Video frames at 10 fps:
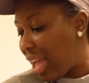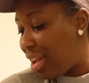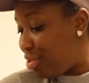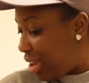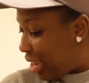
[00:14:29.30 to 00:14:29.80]

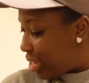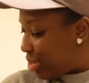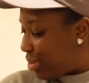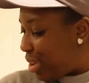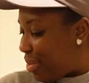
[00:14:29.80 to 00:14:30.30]
You like it
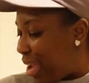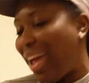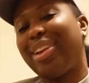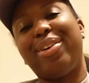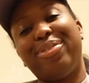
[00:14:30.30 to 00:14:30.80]
too, Chloe? I
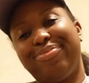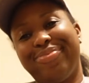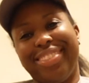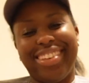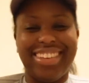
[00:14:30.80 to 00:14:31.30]
know.
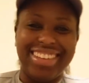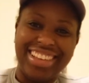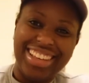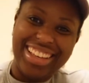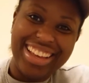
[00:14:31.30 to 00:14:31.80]

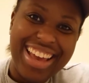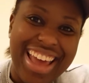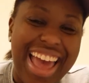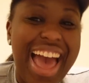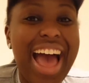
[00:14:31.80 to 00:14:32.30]

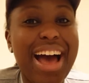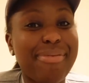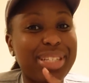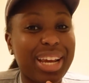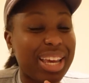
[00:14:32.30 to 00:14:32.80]
I'm
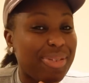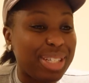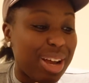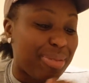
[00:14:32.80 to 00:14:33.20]
going to check in with y'all